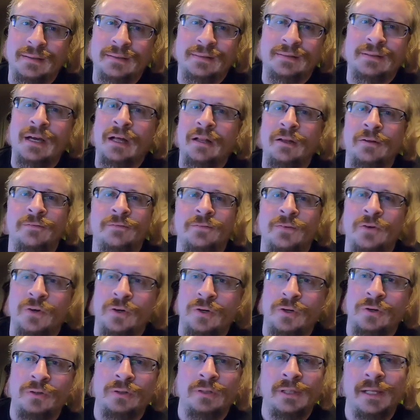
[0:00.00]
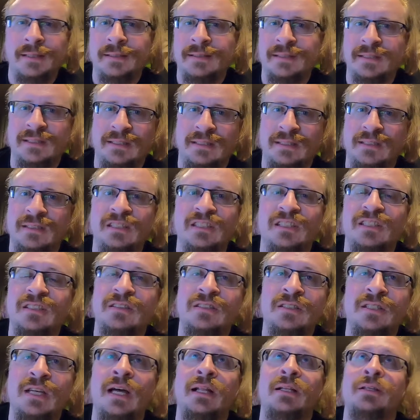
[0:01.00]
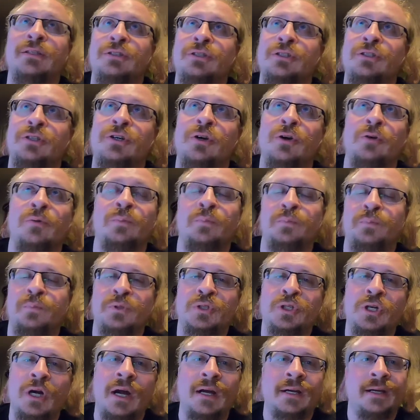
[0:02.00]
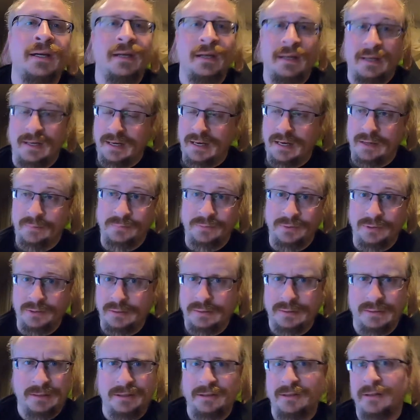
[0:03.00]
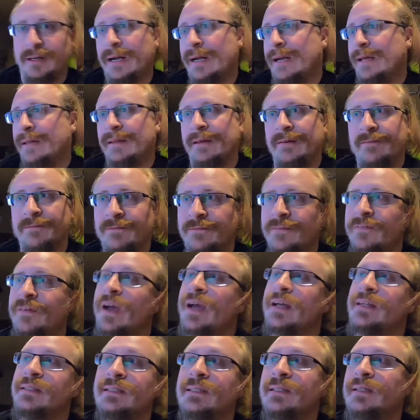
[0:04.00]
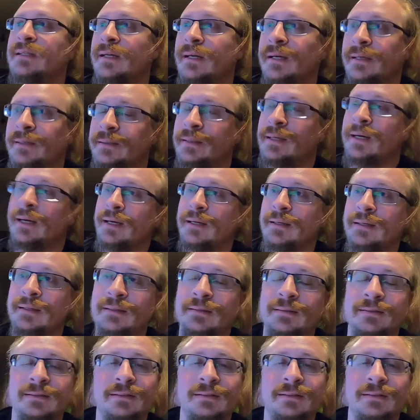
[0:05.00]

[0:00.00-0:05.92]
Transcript: telephoto lenses and telescope tracking cameras or anything fancy like that. It's